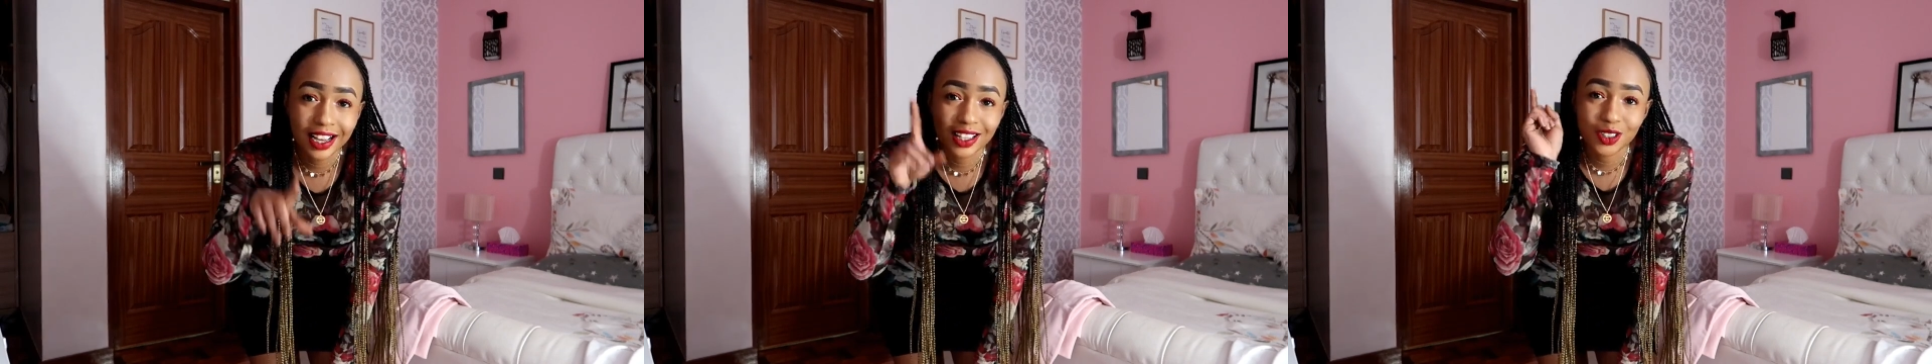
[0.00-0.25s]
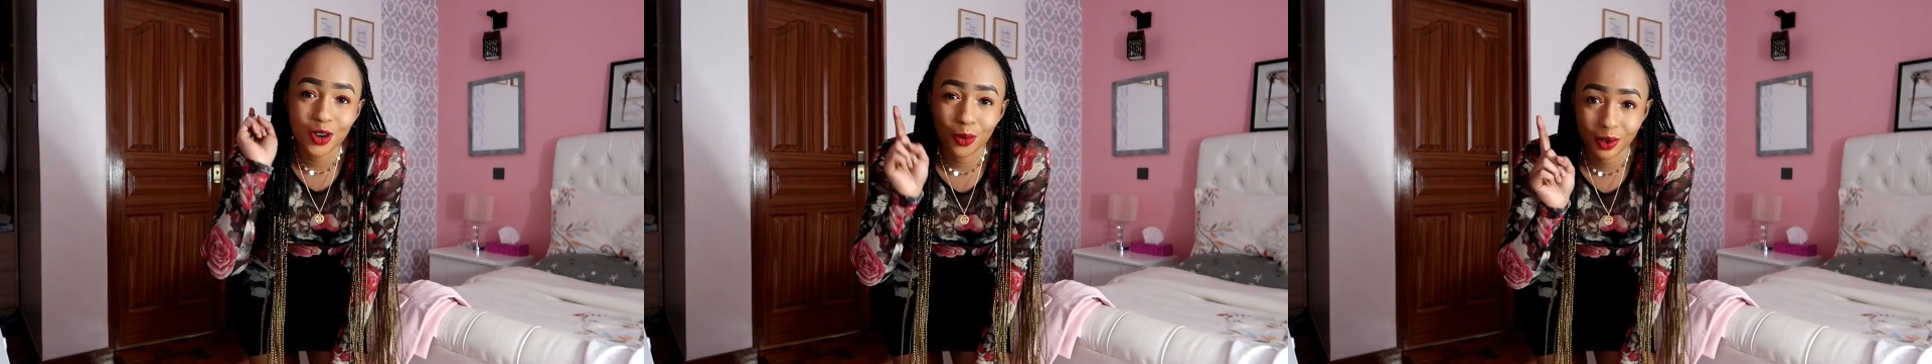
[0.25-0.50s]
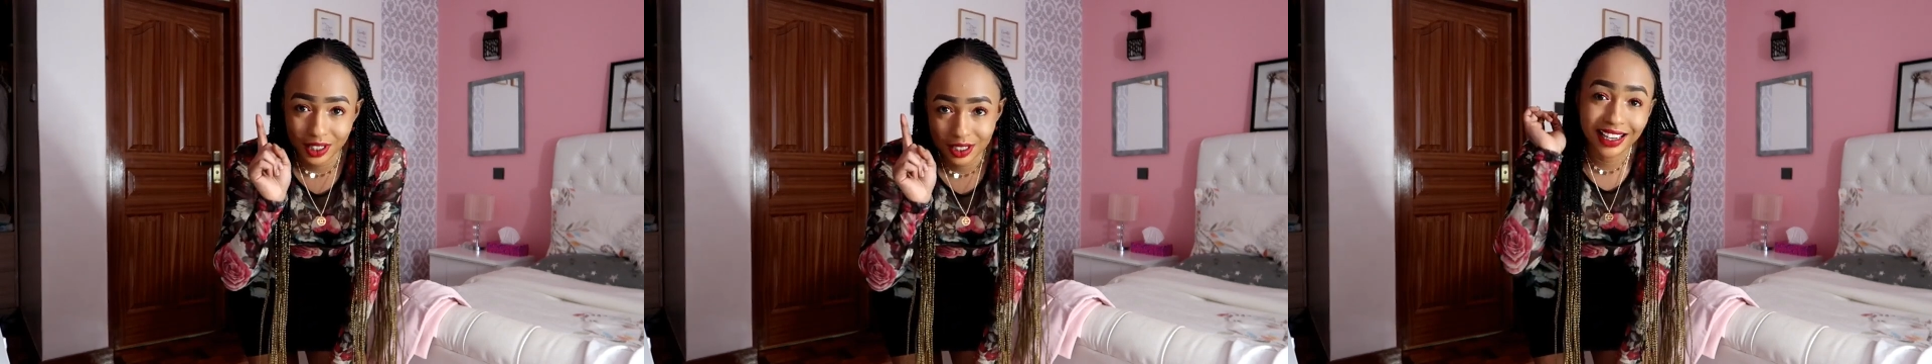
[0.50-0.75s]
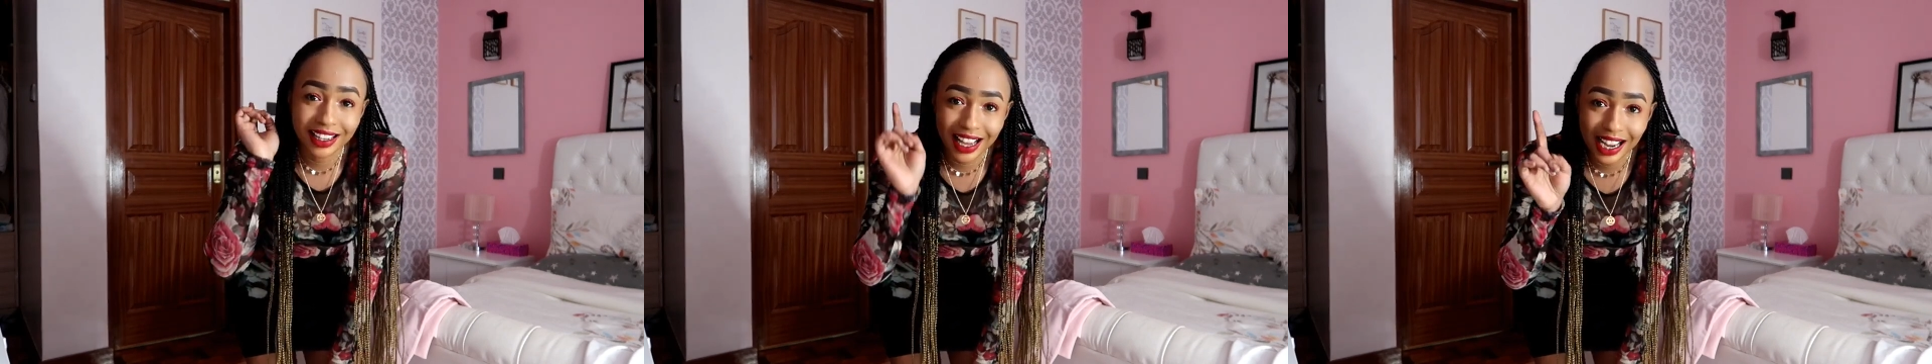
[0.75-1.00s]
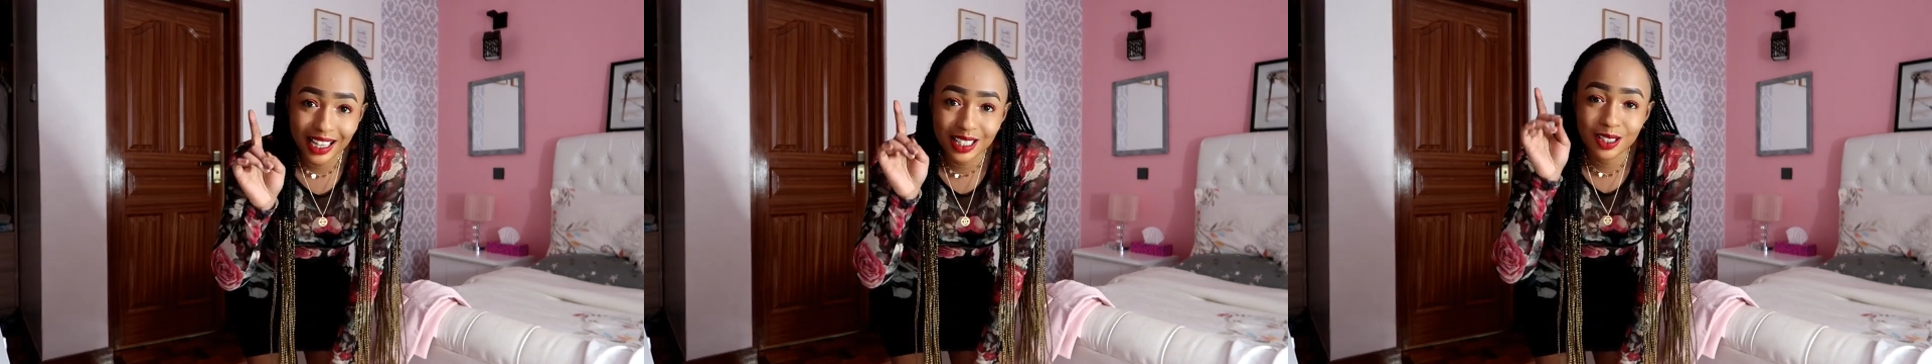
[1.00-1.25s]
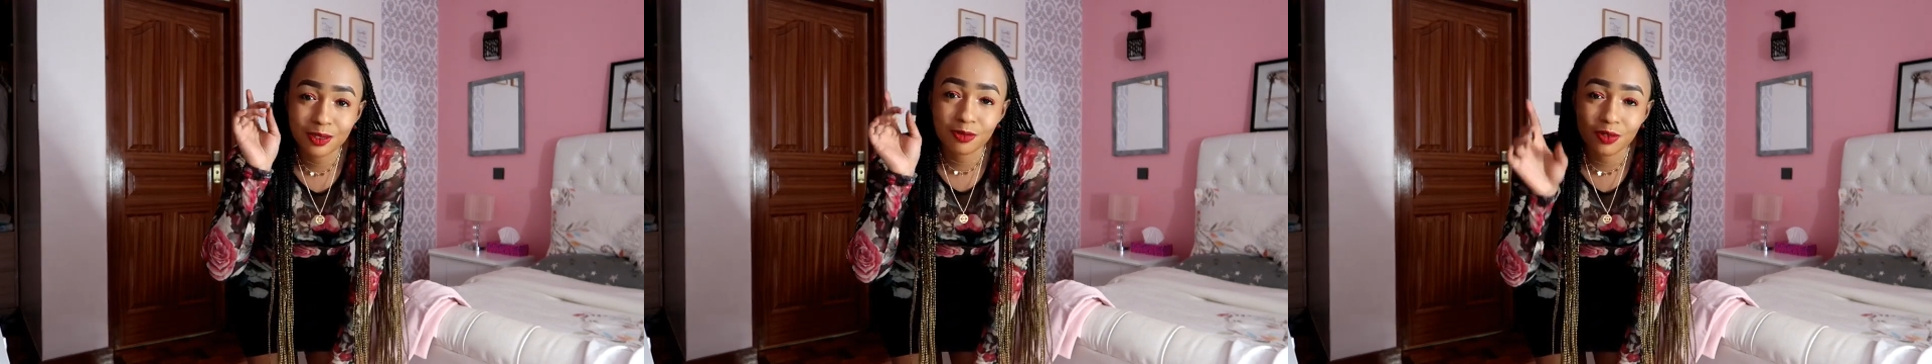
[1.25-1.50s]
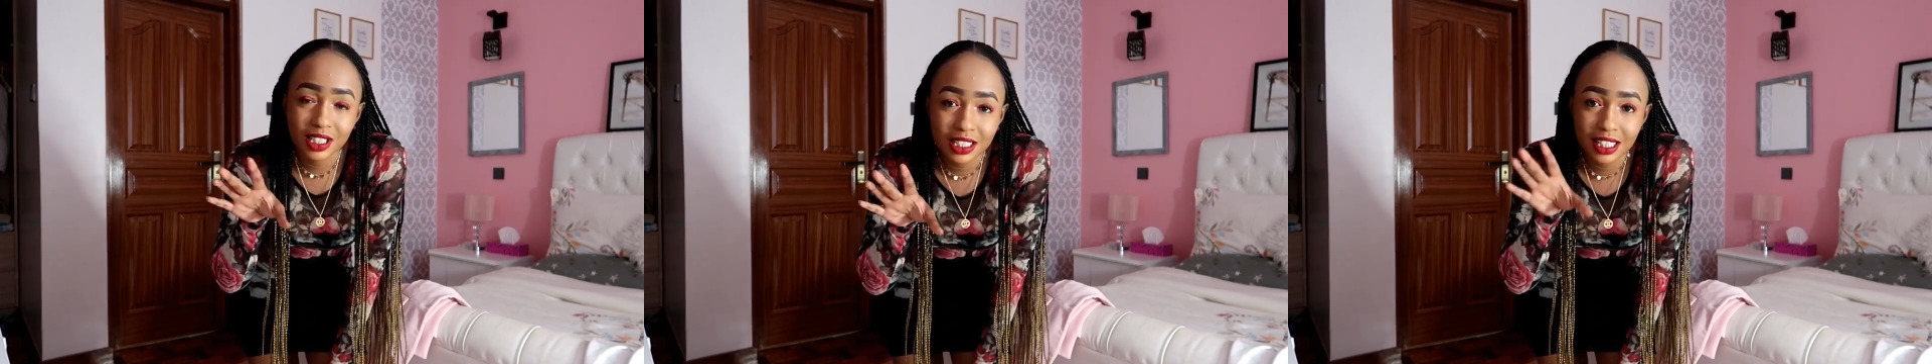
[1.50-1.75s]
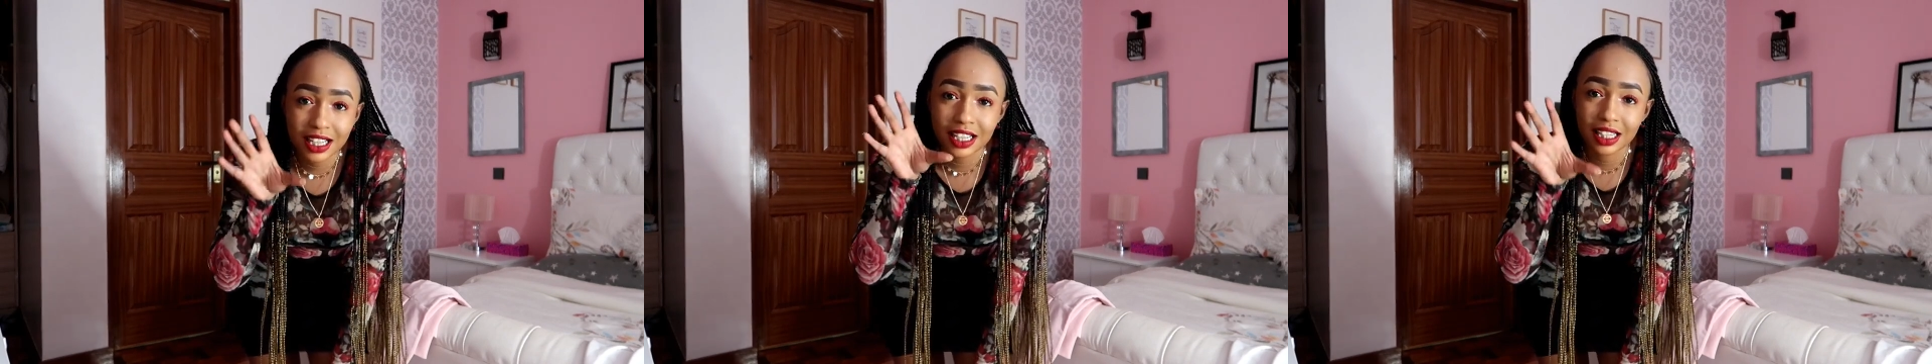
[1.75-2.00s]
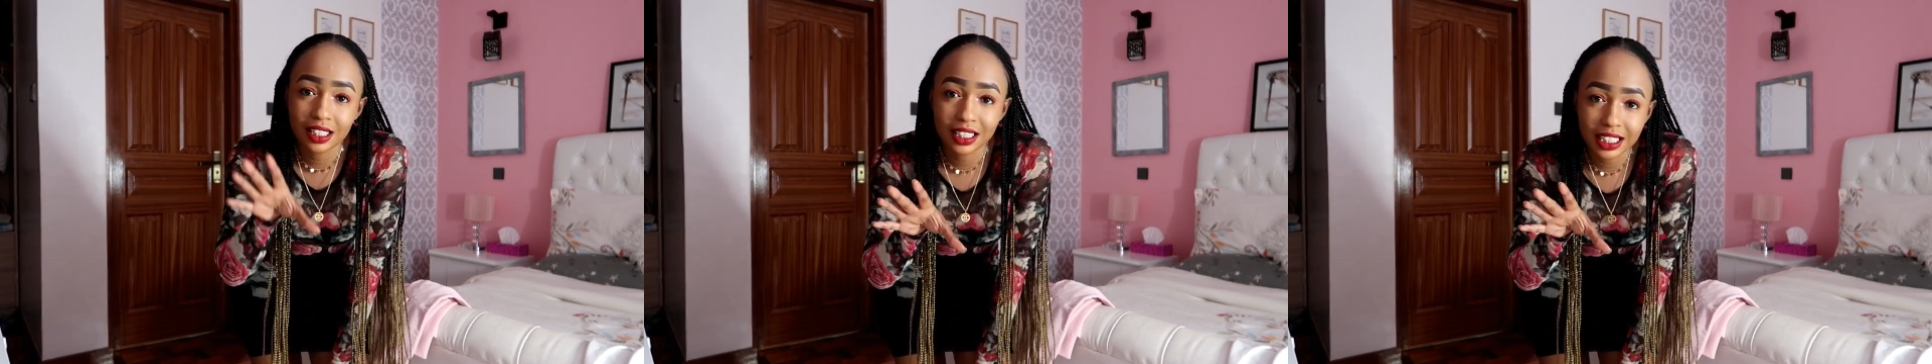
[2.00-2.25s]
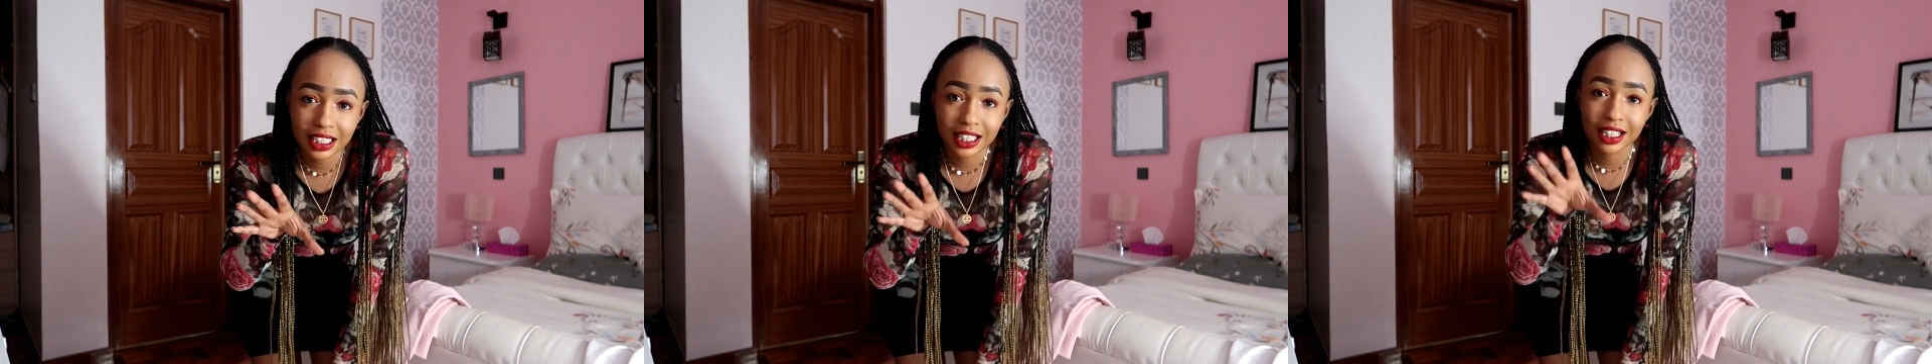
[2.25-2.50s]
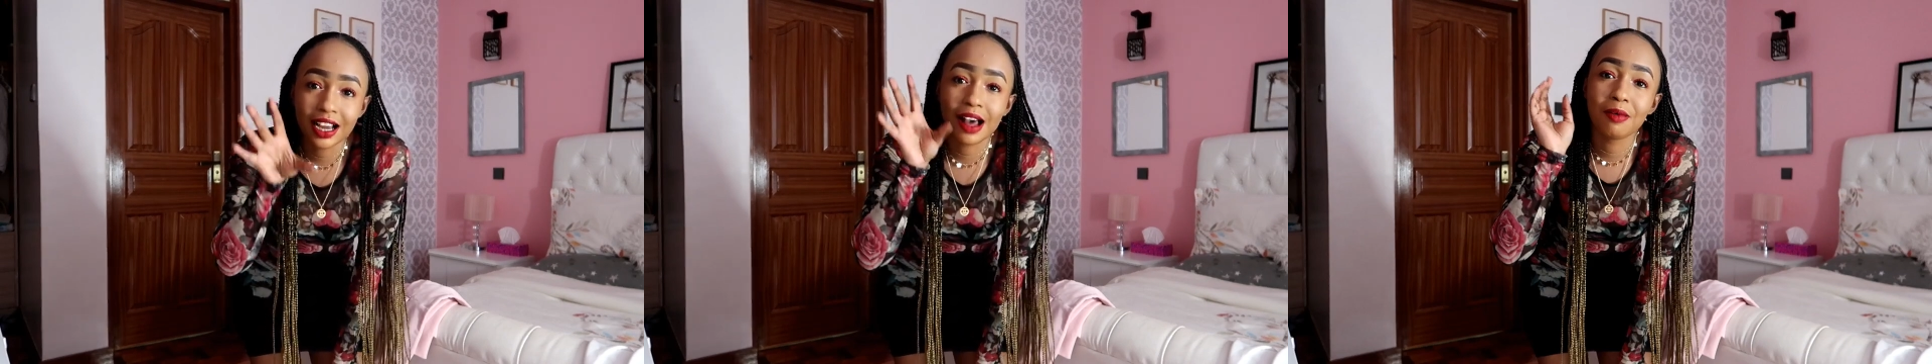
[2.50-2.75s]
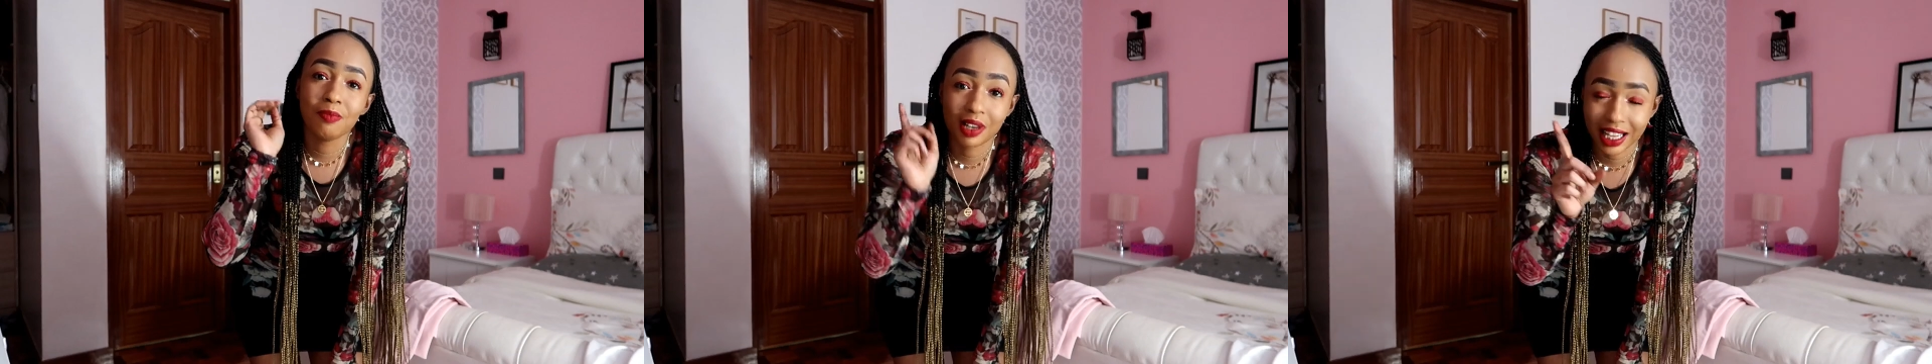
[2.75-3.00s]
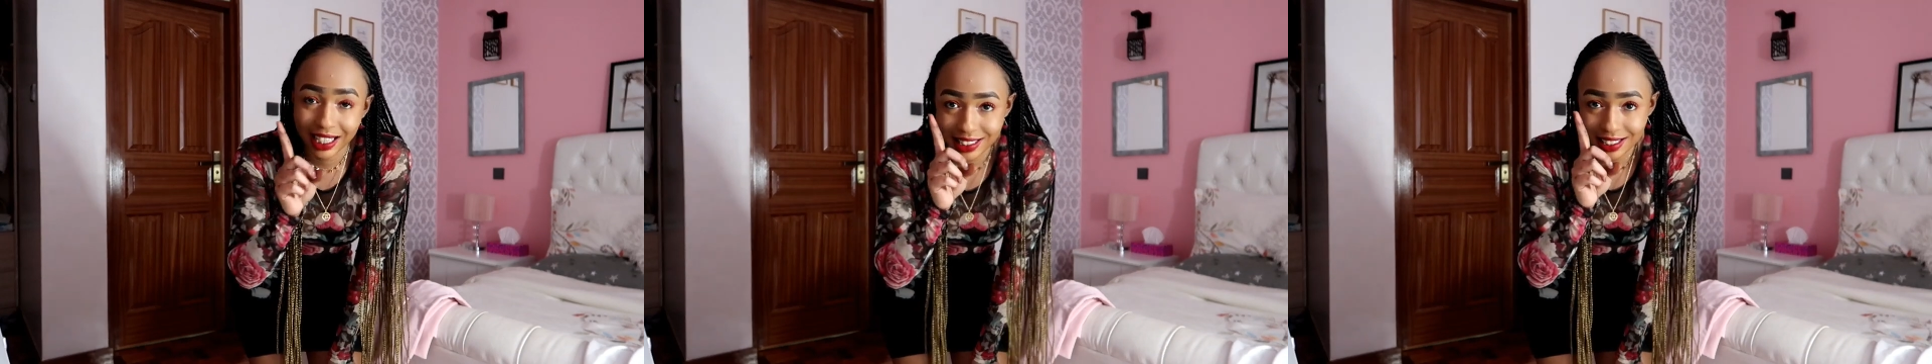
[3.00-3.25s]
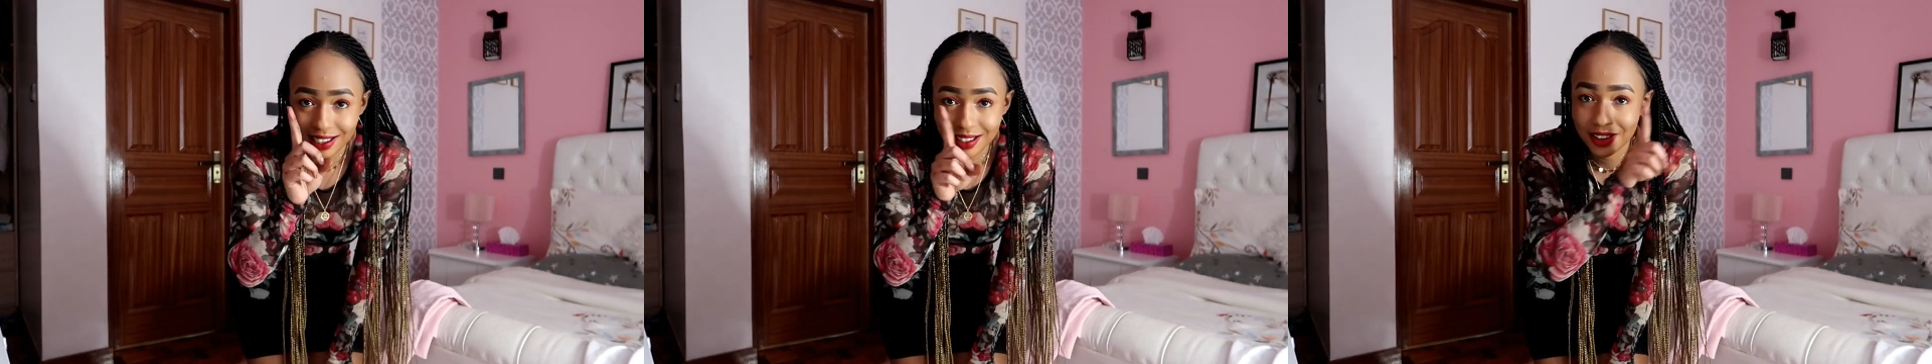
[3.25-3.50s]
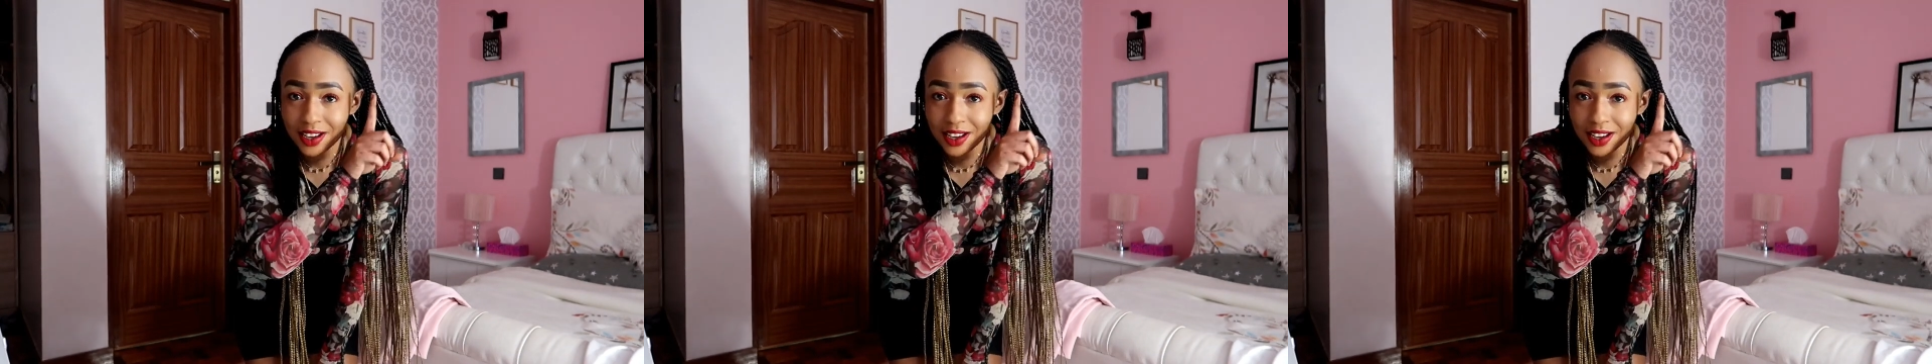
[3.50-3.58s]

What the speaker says: is always a nice fitting looking blazer.